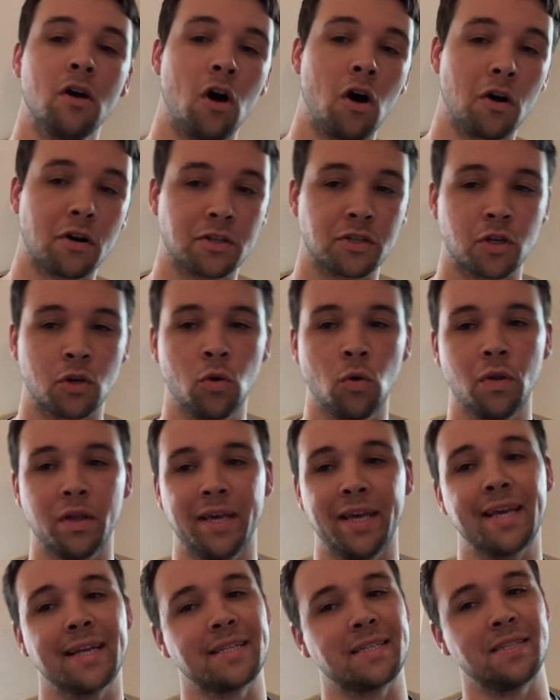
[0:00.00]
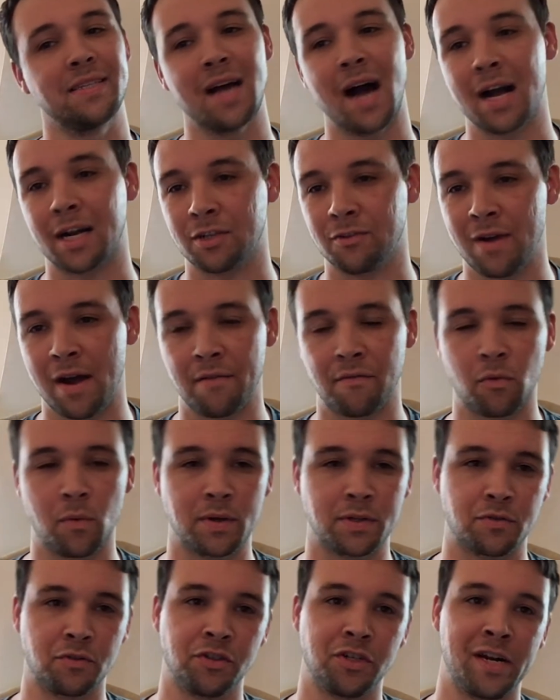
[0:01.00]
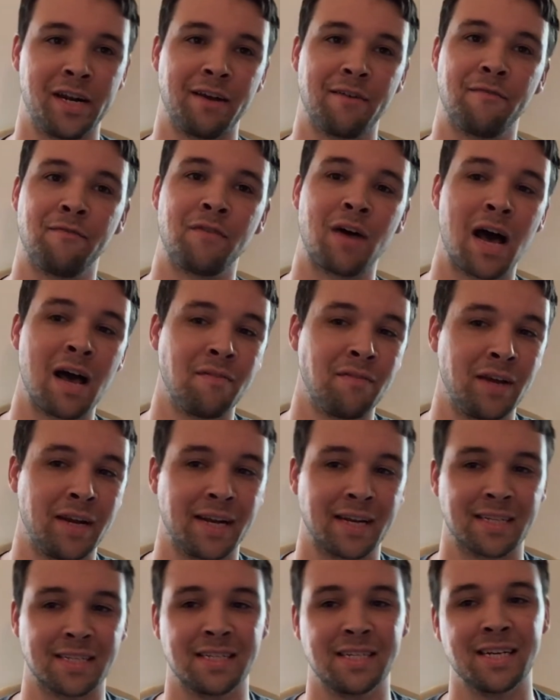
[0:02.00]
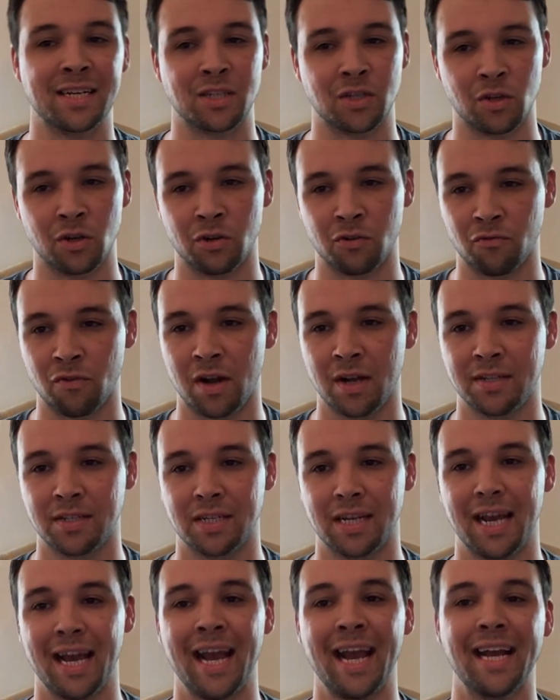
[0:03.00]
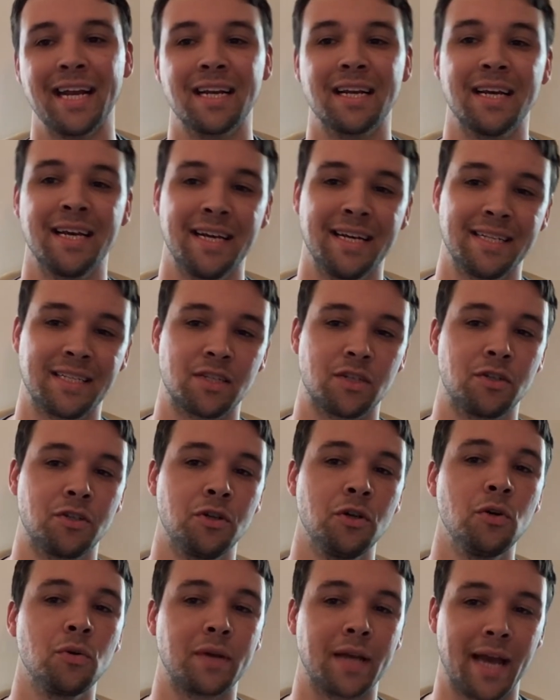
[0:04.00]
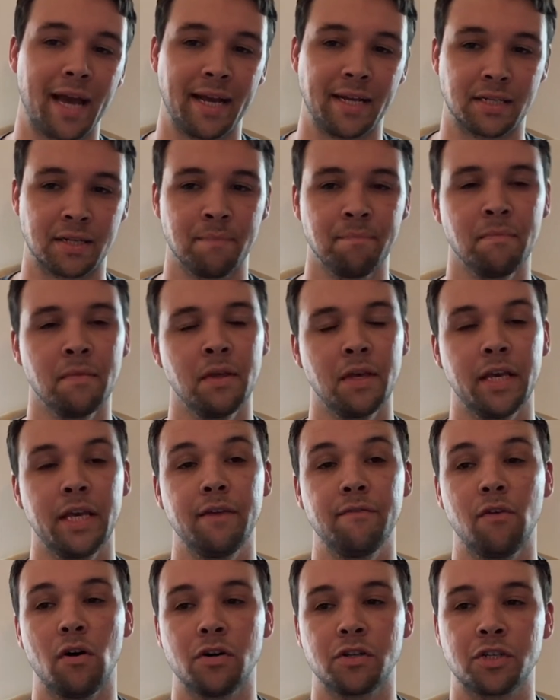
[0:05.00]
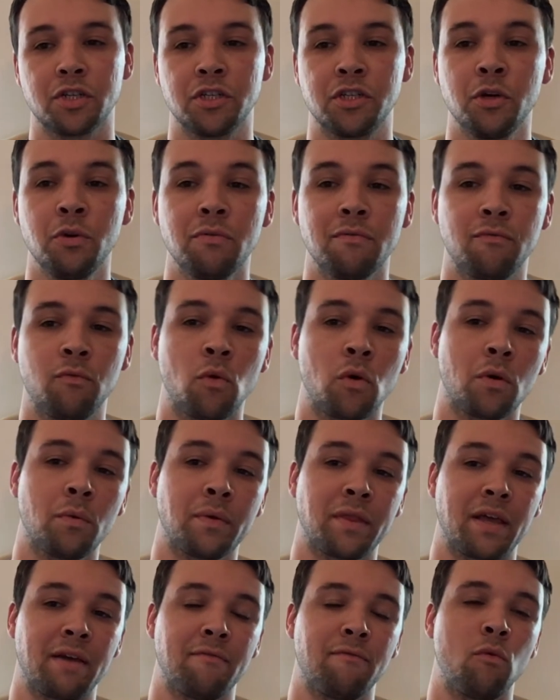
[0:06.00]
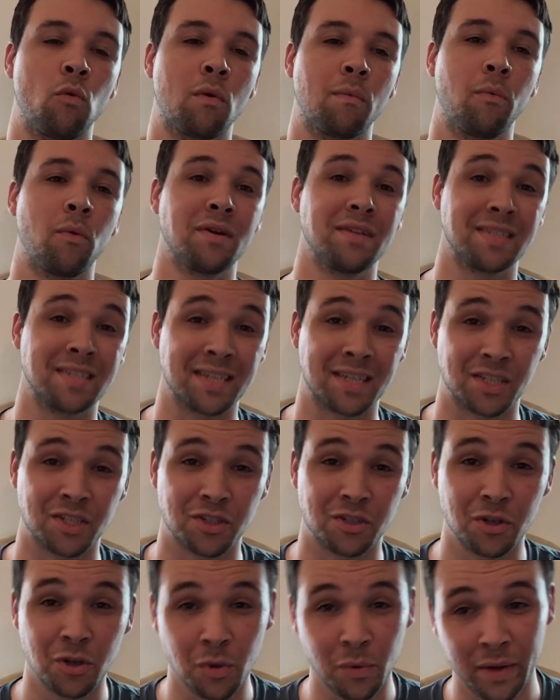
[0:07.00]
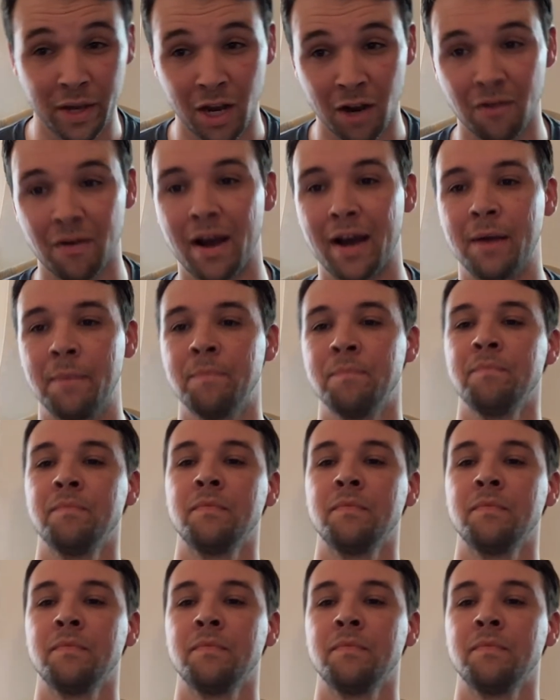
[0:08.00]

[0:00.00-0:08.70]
Ark Sakula, he gets knocked around for West Virginia, 5 innings, 6 earned runs, 8 hits, 2 Ks. He falls to 2-4 with a 4.62 ERA.